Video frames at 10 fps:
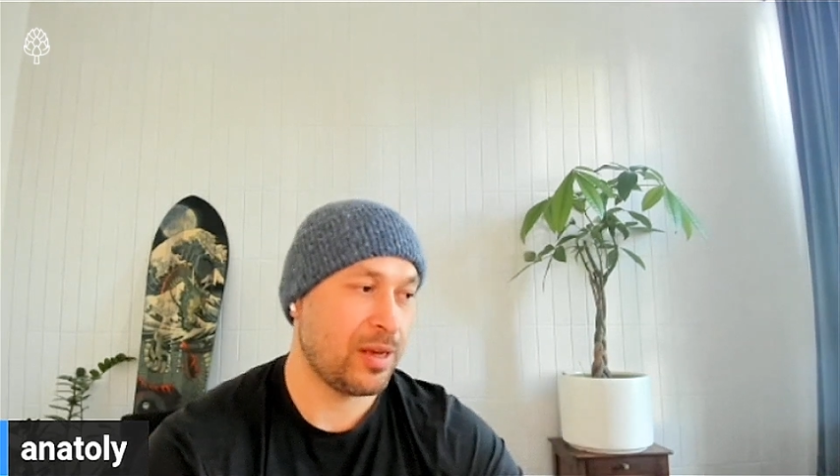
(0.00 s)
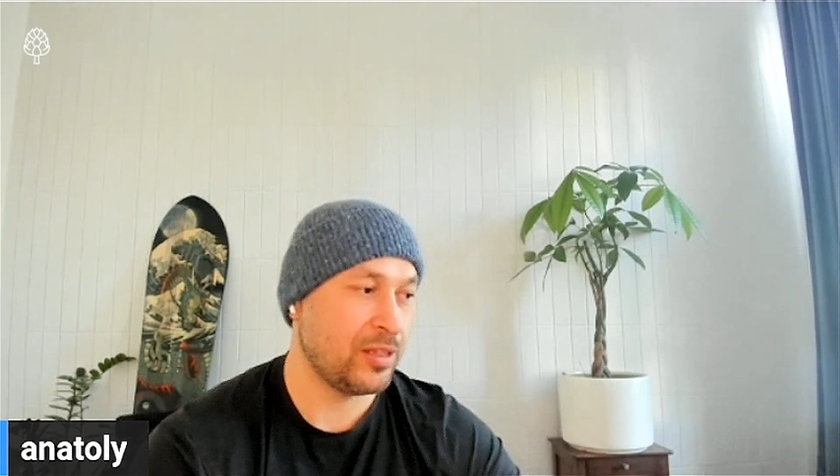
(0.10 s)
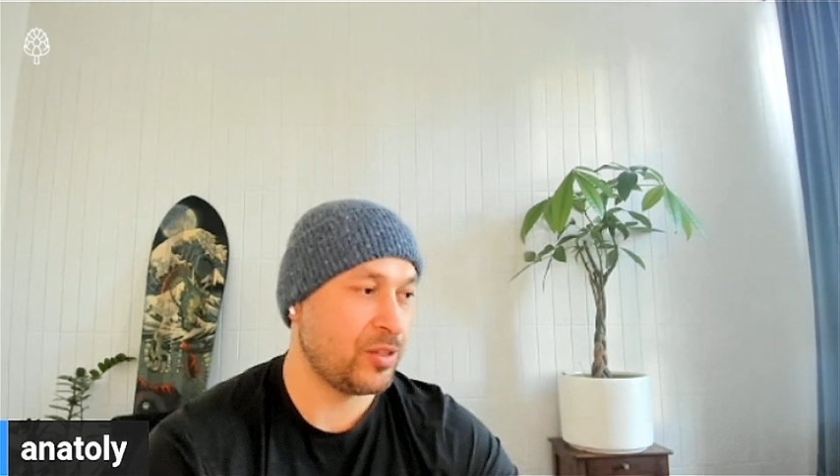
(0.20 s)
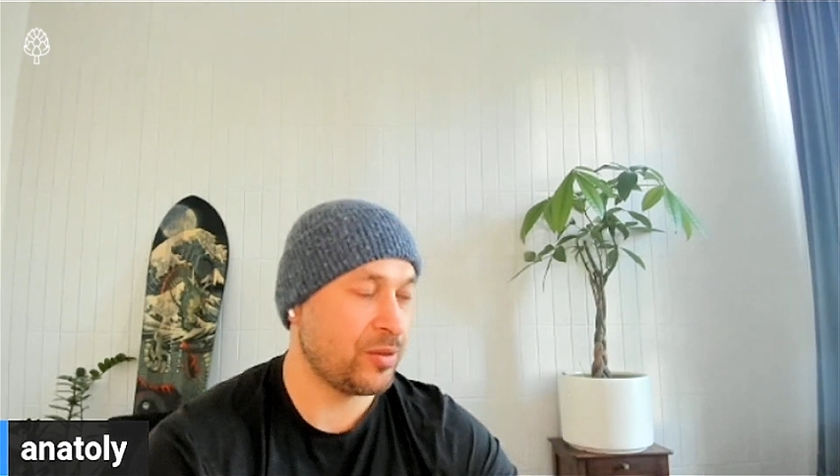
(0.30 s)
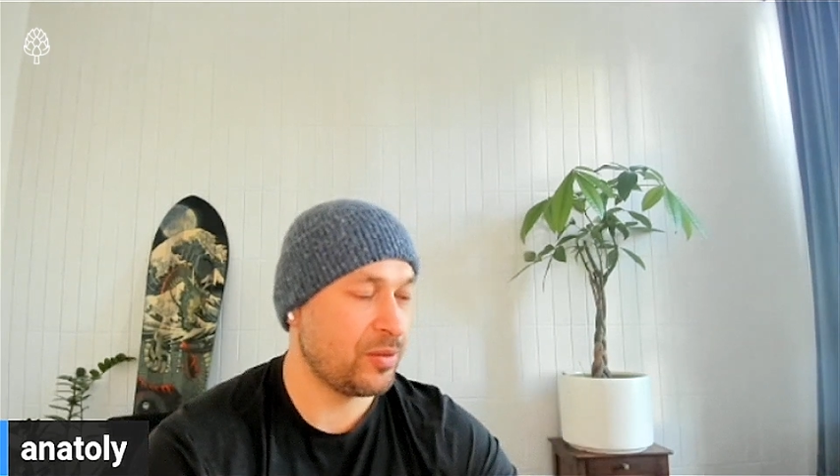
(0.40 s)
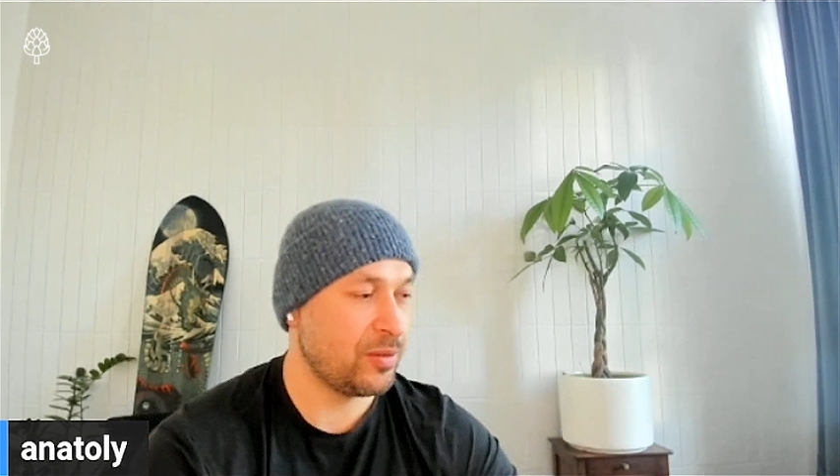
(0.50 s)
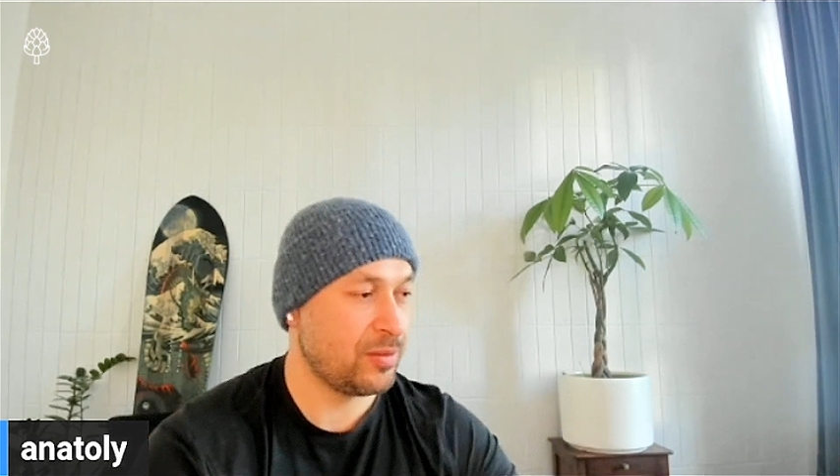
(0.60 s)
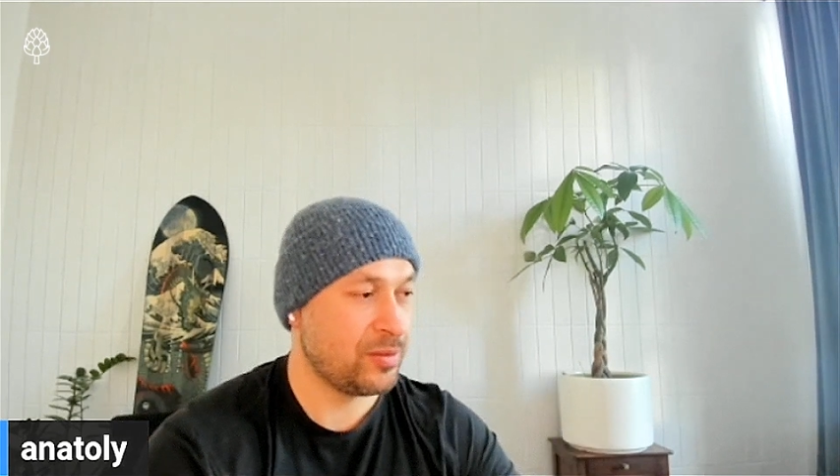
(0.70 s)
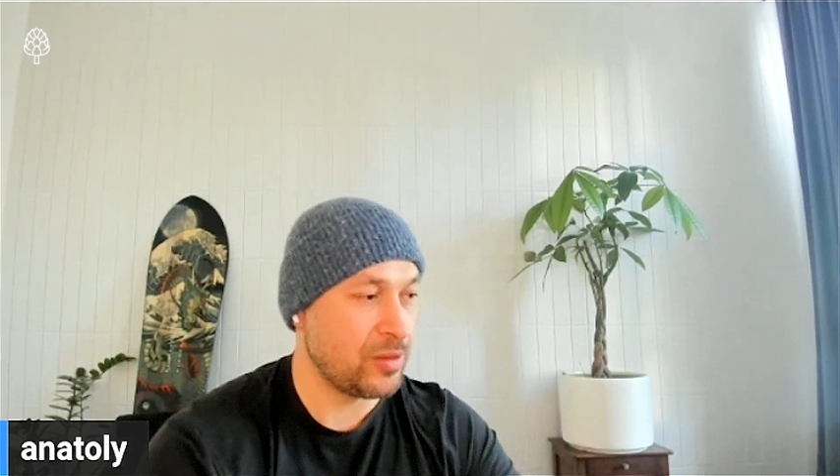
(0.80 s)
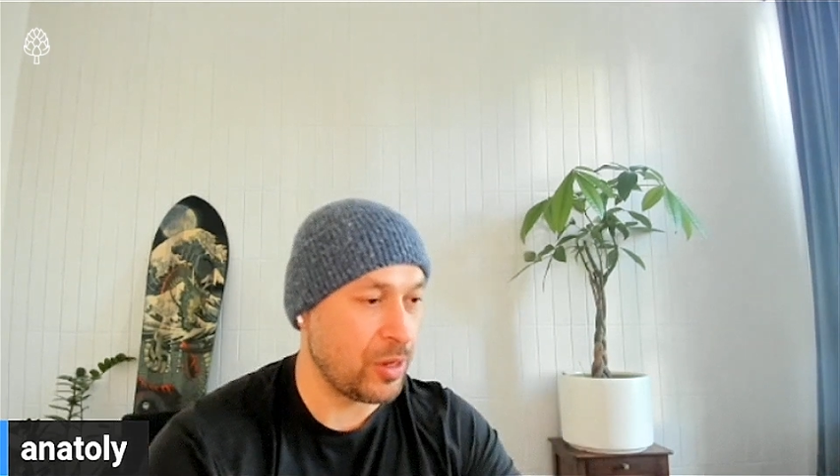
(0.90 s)
I don't
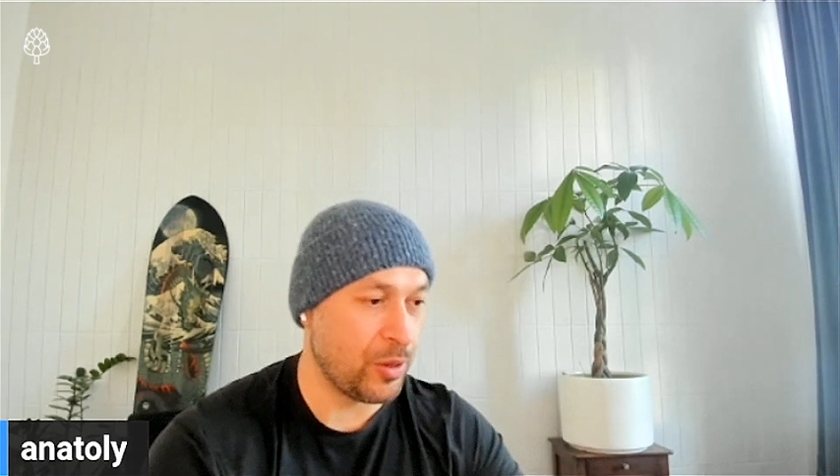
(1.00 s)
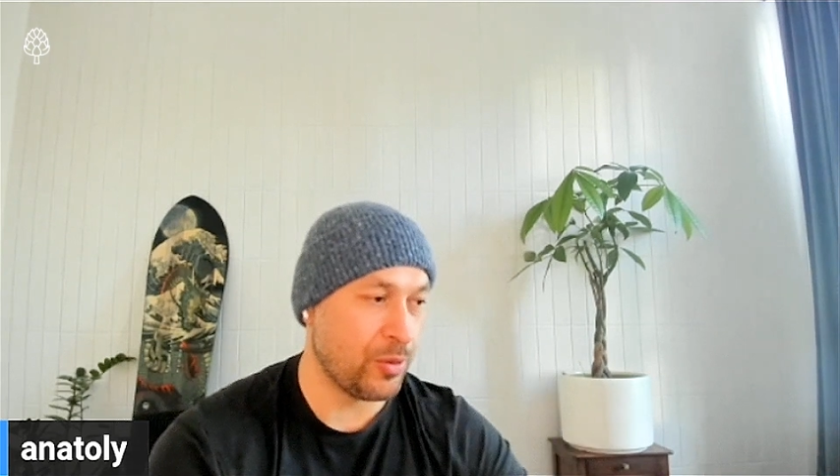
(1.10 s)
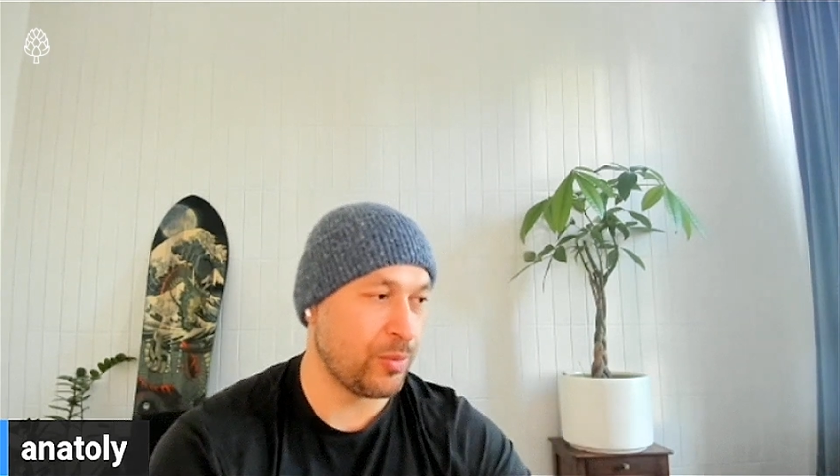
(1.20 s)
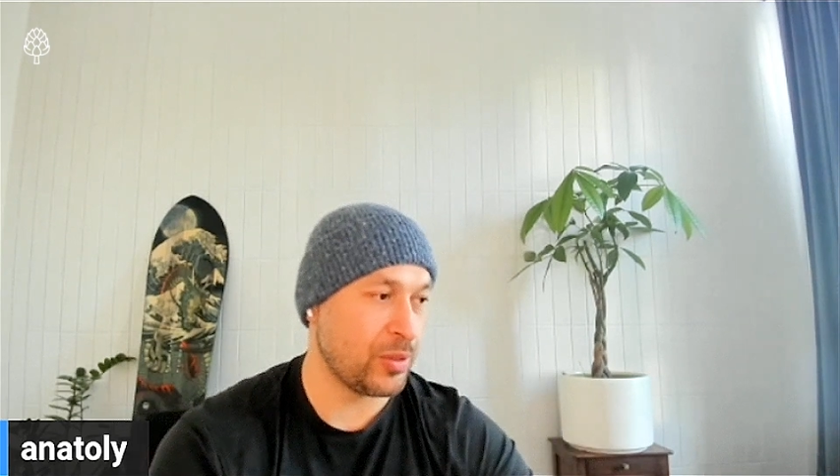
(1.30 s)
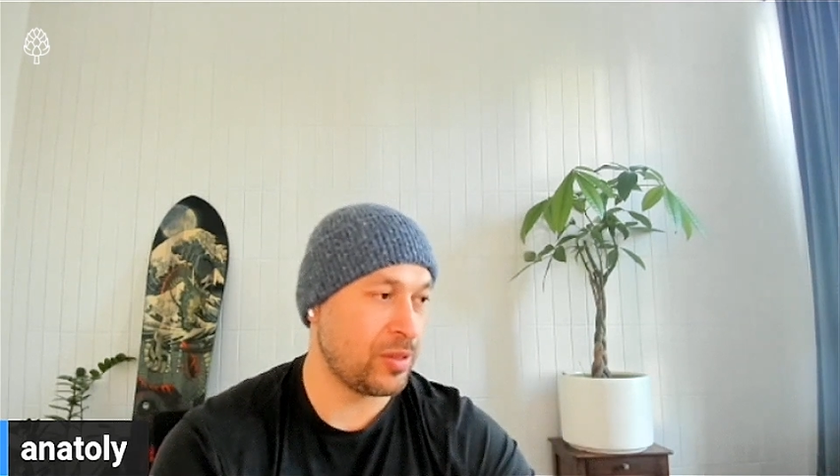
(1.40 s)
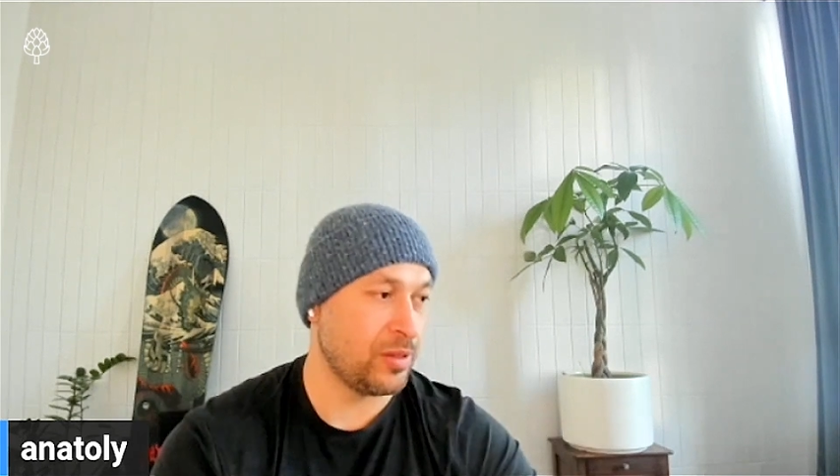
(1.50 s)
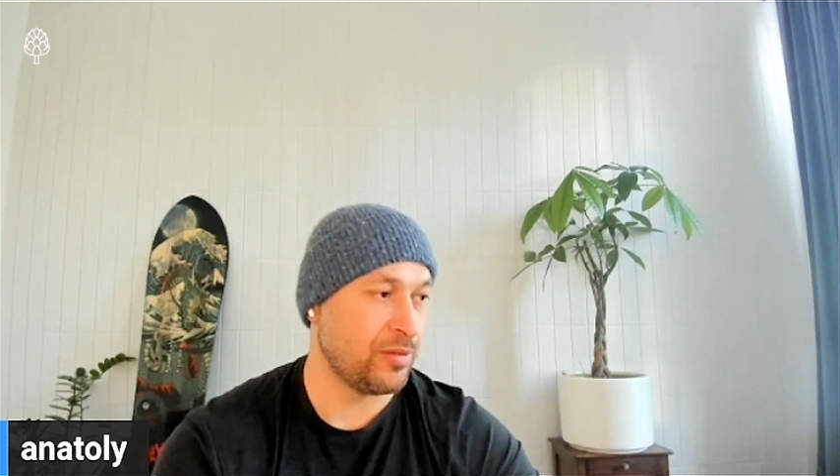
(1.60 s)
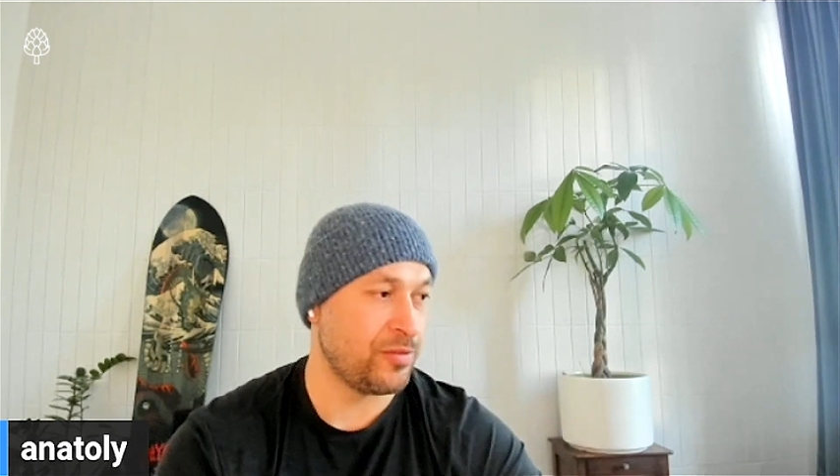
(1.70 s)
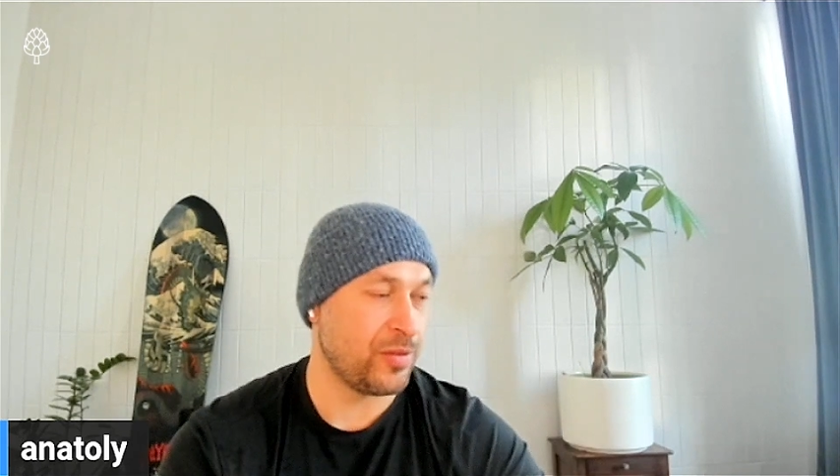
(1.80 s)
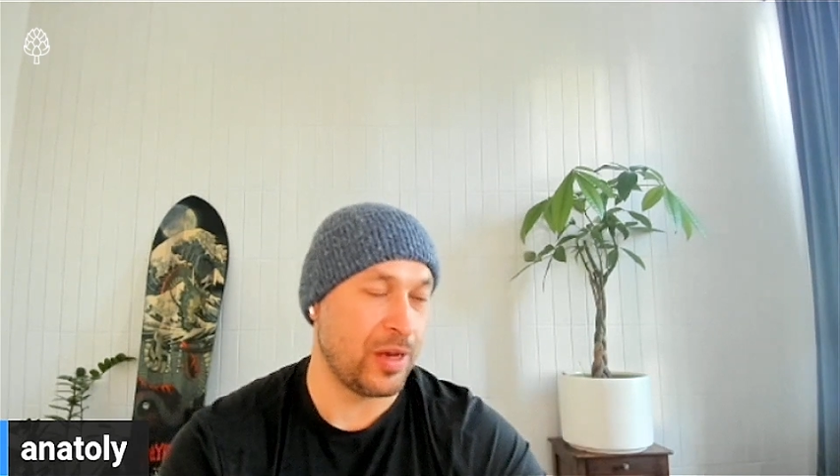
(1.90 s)
know what
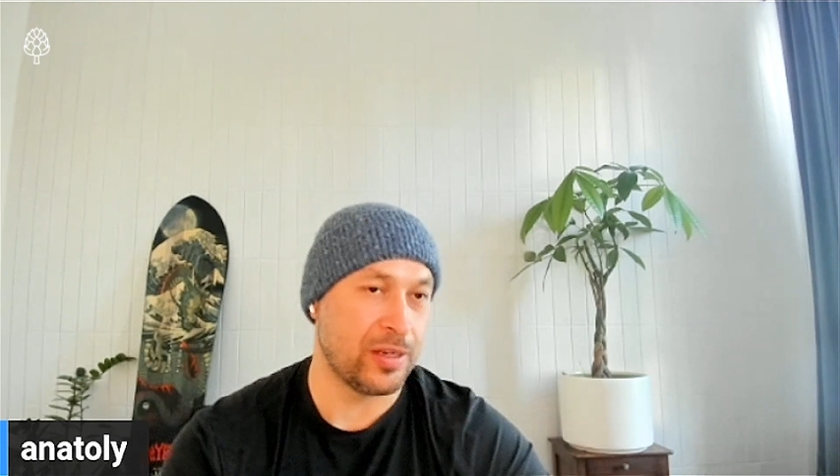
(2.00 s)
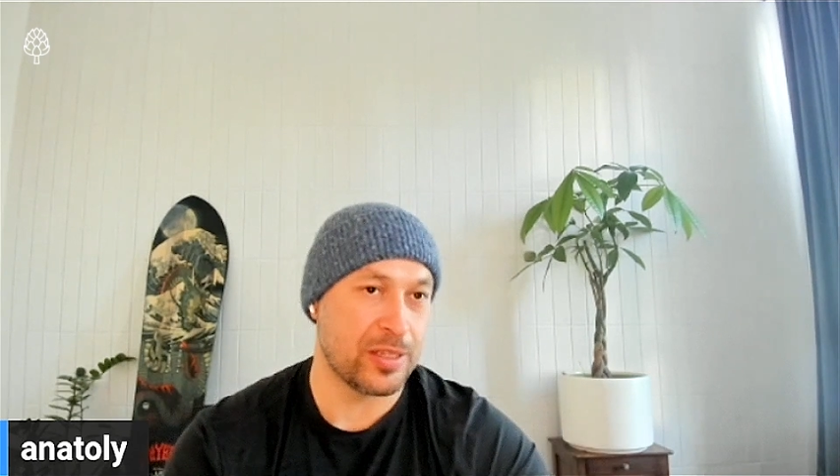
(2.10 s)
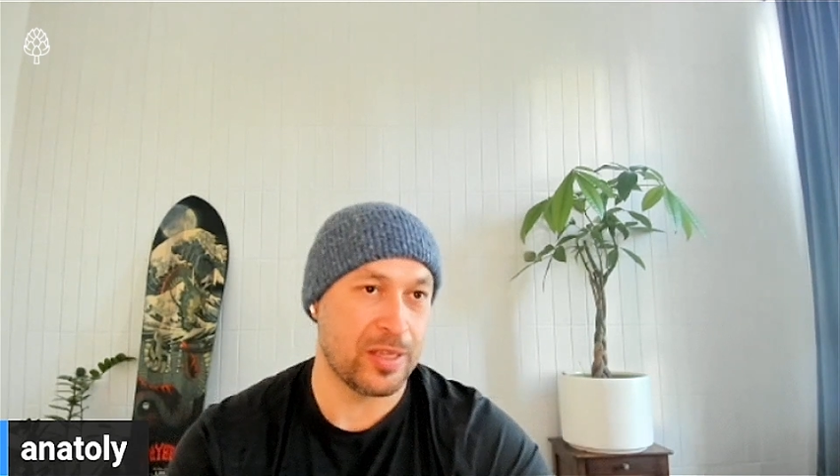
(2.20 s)
the final